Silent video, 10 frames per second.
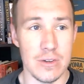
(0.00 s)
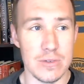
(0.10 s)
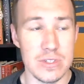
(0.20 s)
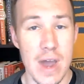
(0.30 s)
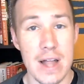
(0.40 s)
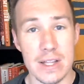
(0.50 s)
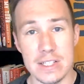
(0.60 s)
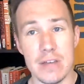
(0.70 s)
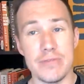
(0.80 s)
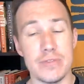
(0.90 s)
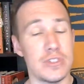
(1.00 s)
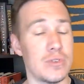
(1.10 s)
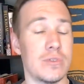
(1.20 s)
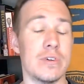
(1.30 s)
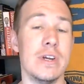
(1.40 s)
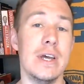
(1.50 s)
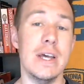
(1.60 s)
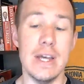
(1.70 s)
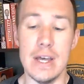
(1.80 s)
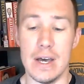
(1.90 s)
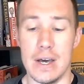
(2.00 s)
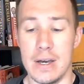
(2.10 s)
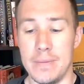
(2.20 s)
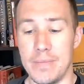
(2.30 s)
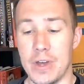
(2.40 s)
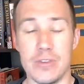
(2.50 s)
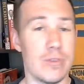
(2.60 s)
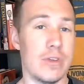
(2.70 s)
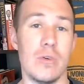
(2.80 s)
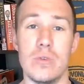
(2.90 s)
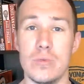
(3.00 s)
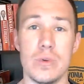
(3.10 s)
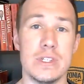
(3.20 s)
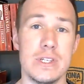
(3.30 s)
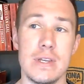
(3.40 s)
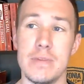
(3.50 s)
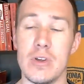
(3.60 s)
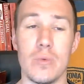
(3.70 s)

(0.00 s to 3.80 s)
Sir Alex left, for sure. Under the old regime,